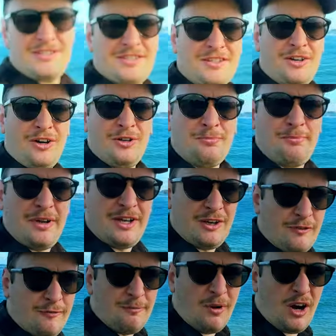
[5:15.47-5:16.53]
It's called Bay
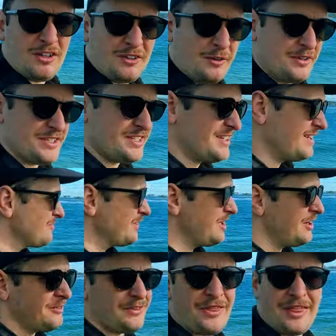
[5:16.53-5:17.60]
of Martyrs. You
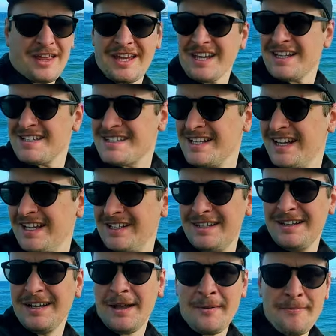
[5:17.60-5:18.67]
know, the thing is that
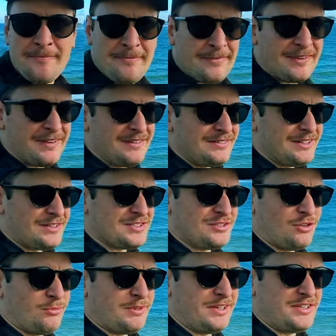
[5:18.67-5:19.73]
there's
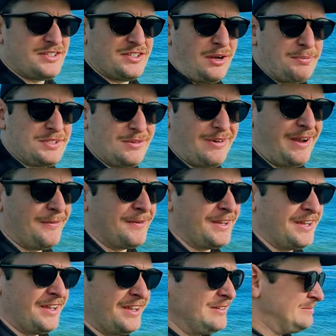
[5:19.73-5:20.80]
so many stops around
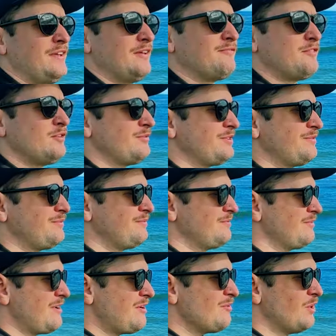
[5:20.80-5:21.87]
here. If you would
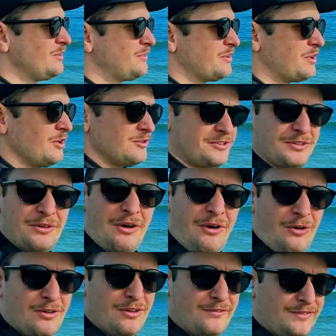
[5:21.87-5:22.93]
want to go to
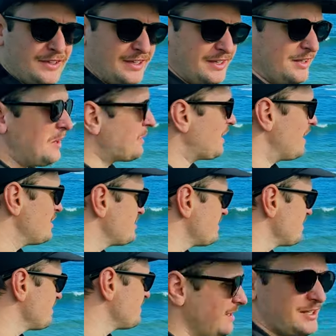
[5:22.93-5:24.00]
all of the
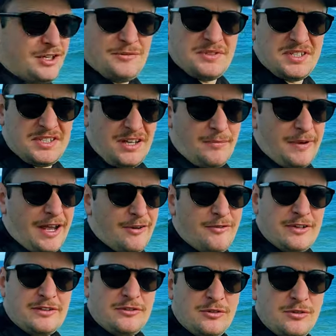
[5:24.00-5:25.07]
locations and you would stop
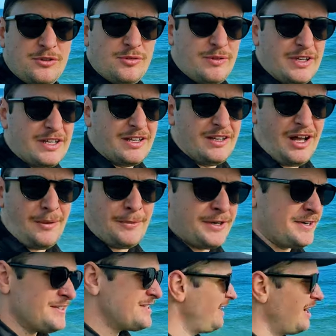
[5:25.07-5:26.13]
every two, three
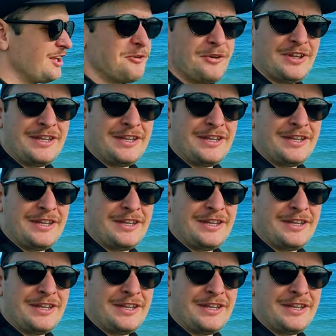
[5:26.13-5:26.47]
kilometers and you would